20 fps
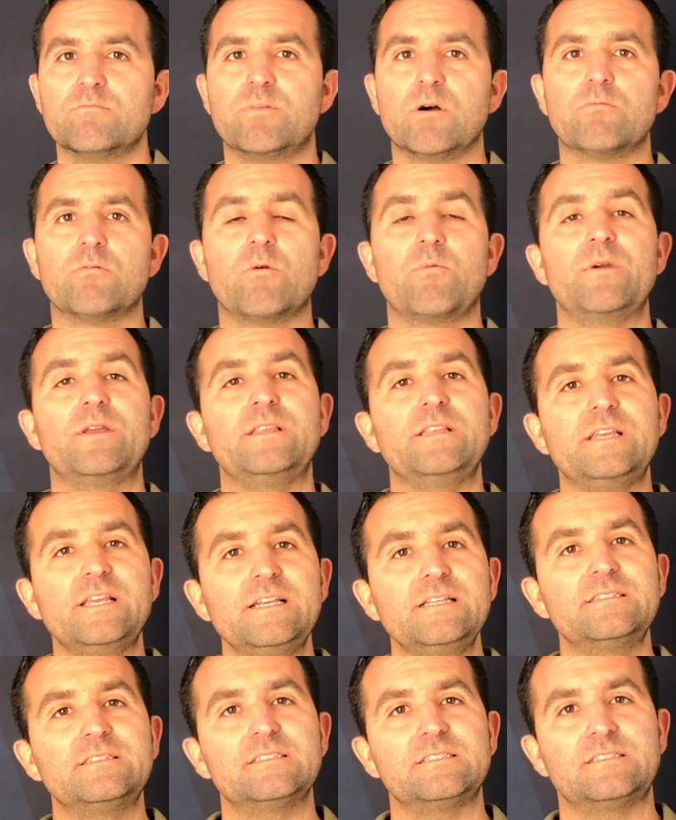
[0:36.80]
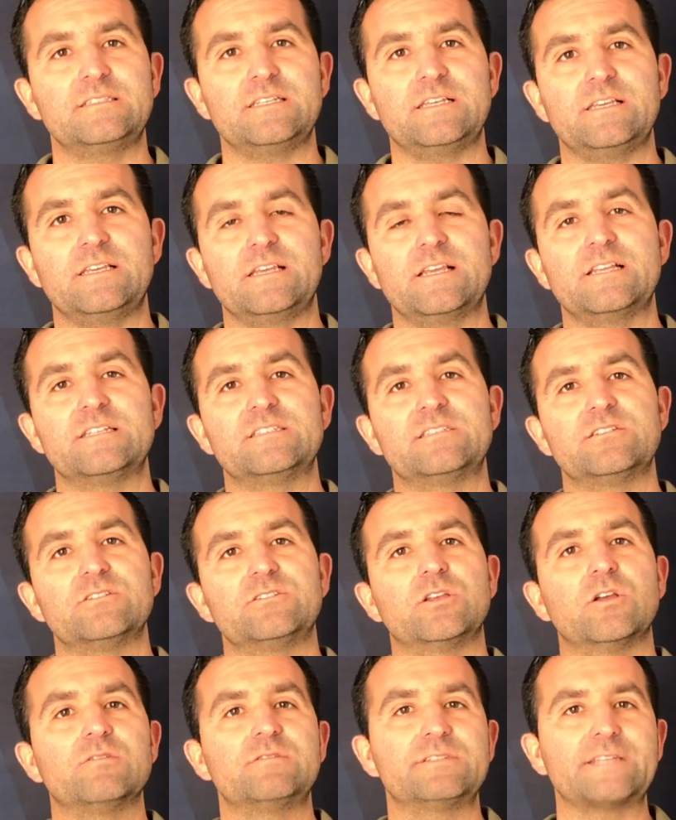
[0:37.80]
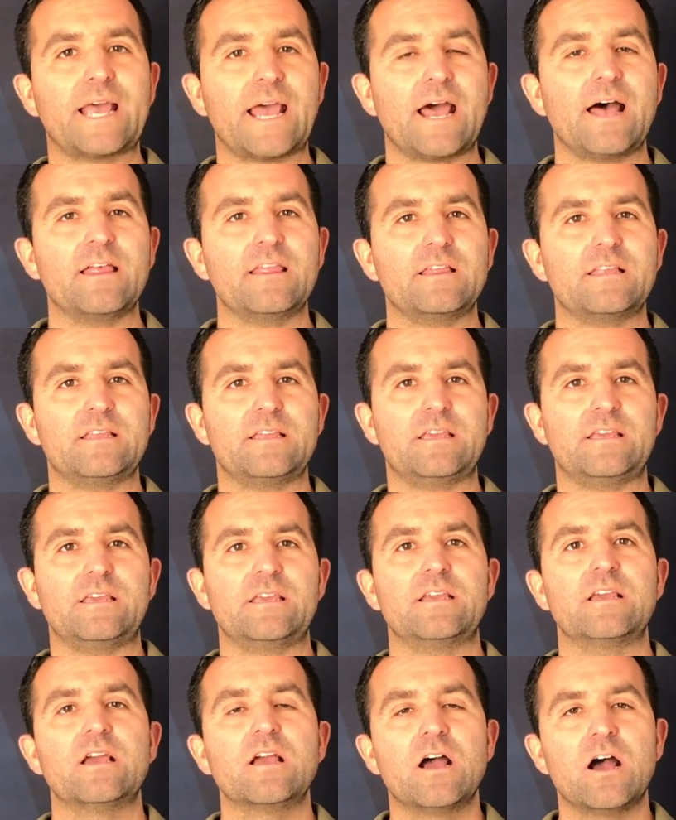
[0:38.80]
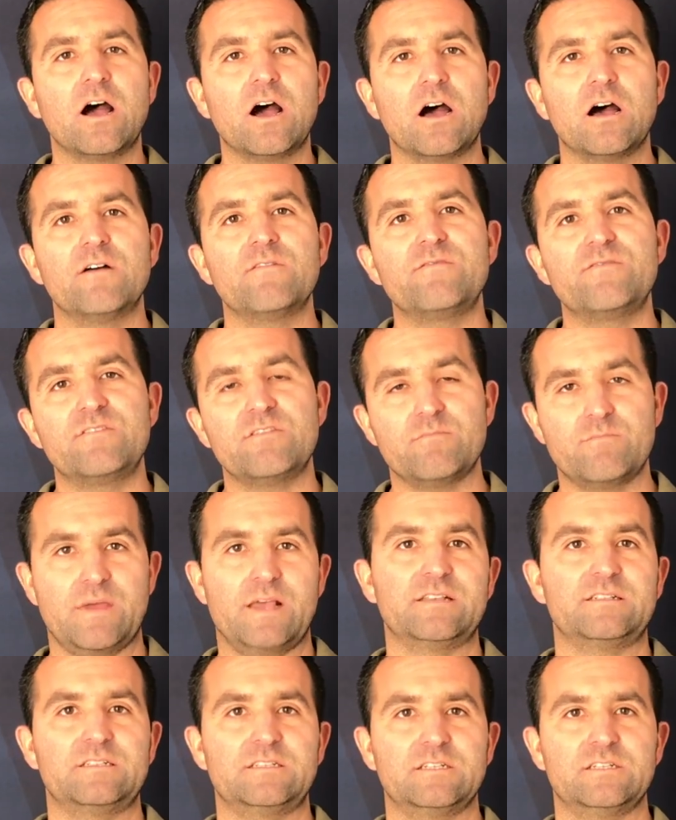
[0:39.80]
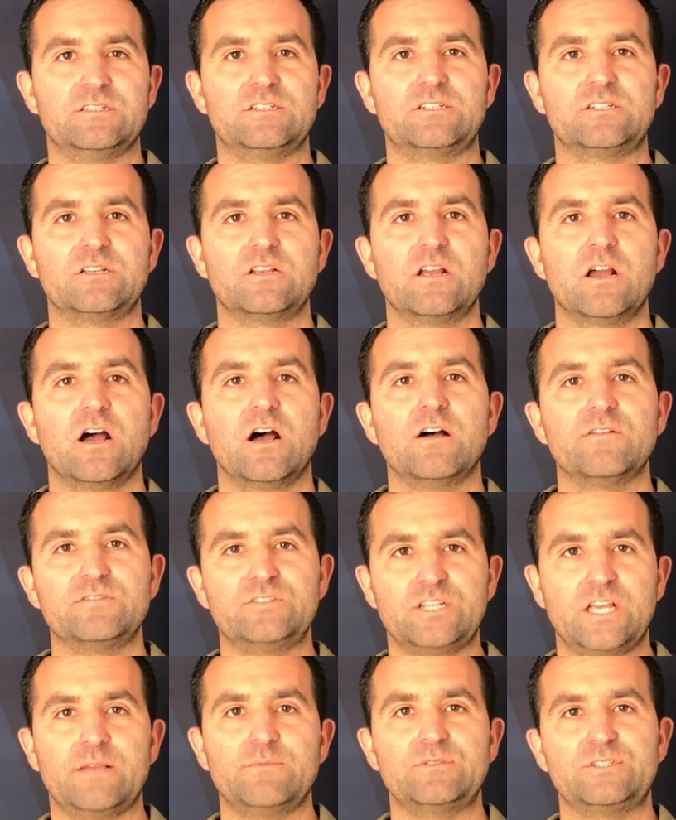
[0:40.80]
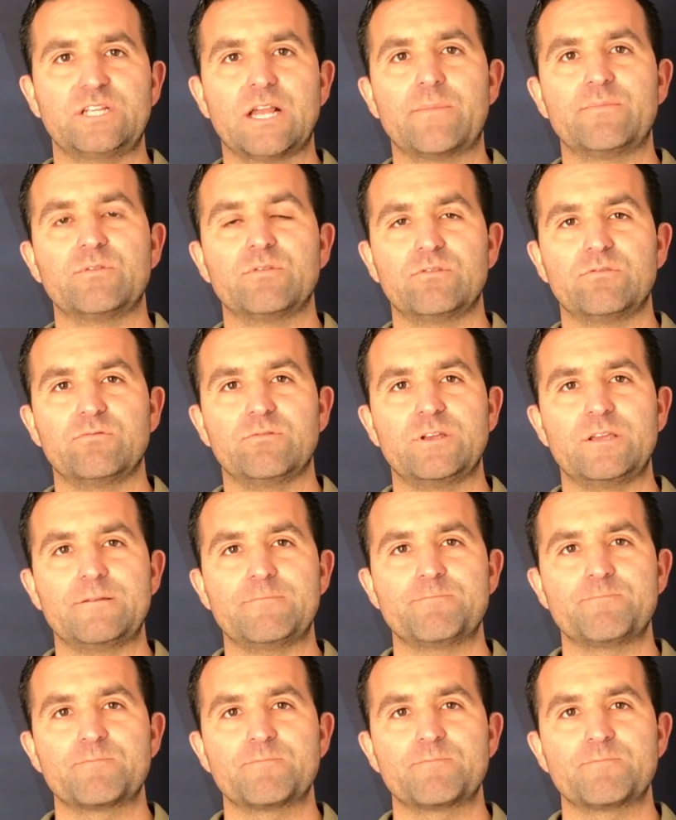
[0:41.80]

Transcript: But what we need to see is the totality of the message of James chapter 3.